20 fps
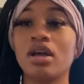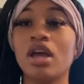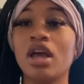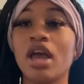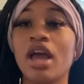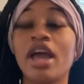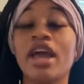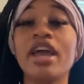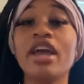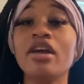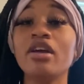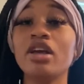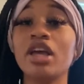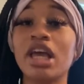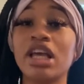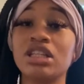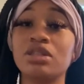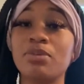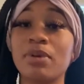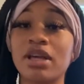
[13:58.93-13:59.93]
he
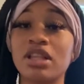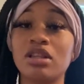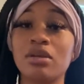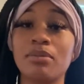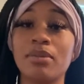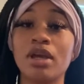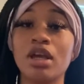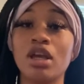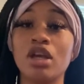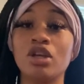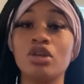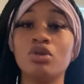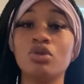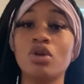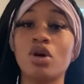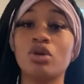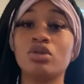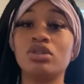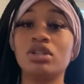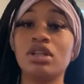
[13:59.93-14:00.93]
expected me,
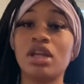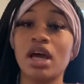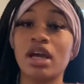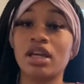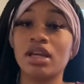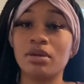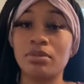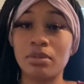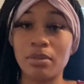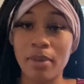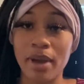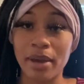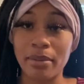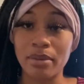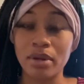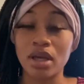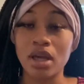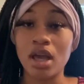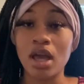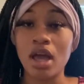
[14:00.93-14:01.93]
to not keep the baby.